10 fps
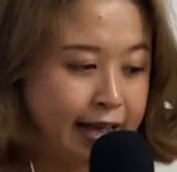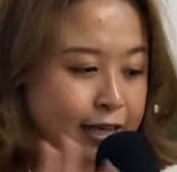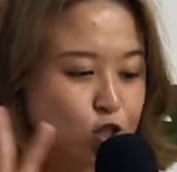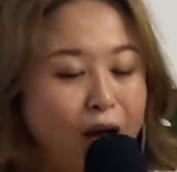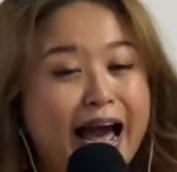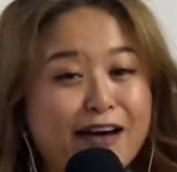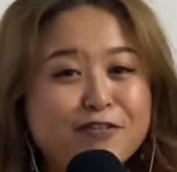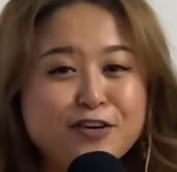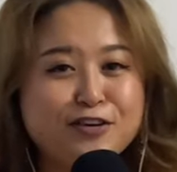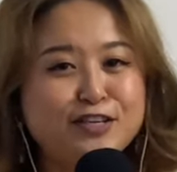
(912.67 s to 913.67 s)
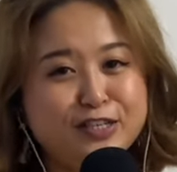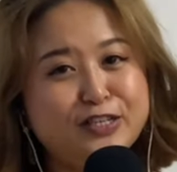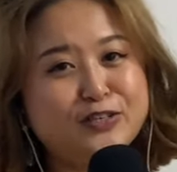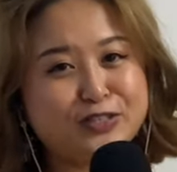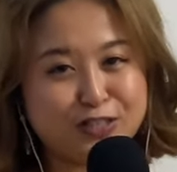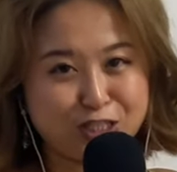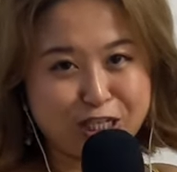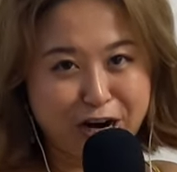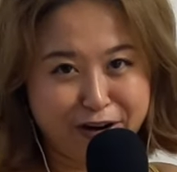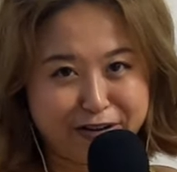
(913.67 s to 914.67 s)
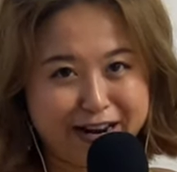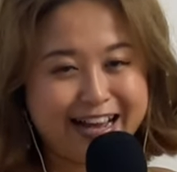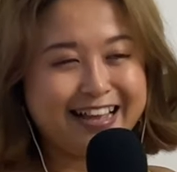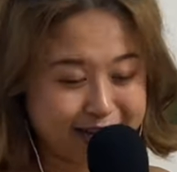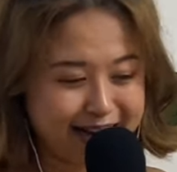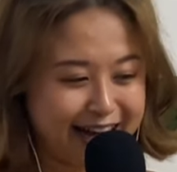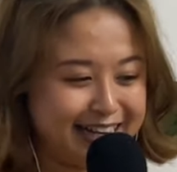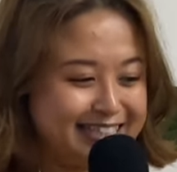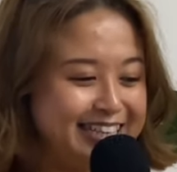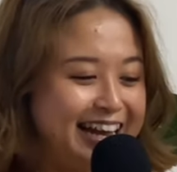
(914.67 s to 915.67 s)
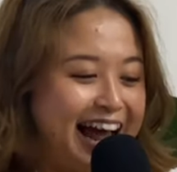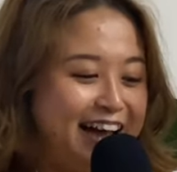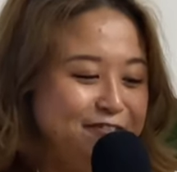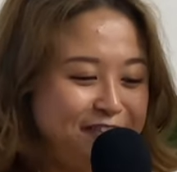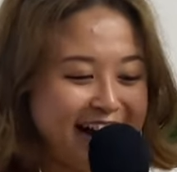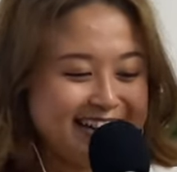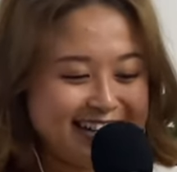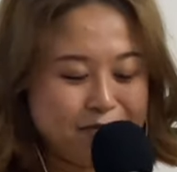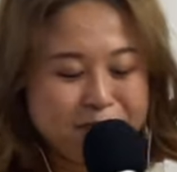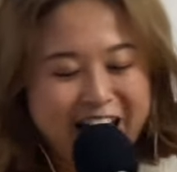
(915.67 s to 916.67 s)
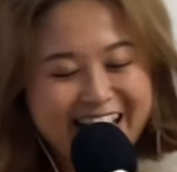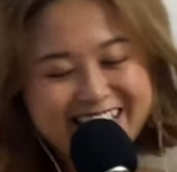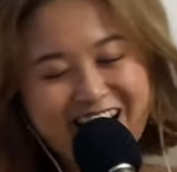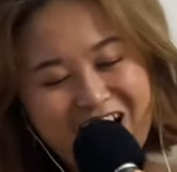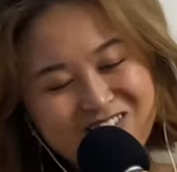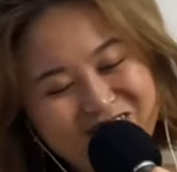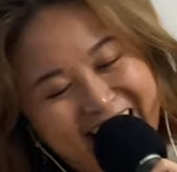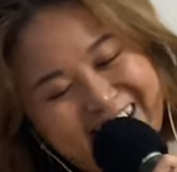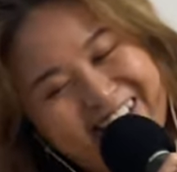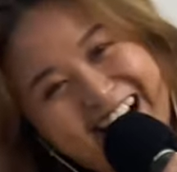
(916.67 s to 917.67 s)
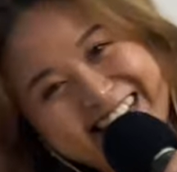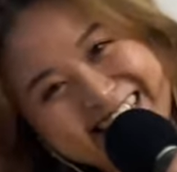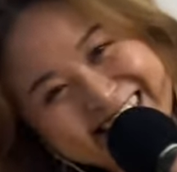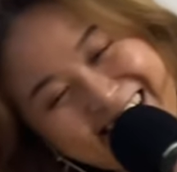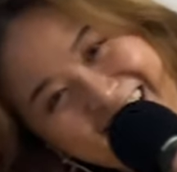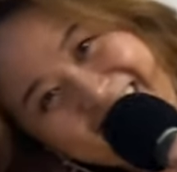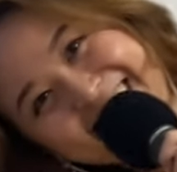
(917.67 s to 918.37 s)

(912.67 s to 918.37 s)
So I have a good news to share, and it's that I finally paid off my credit card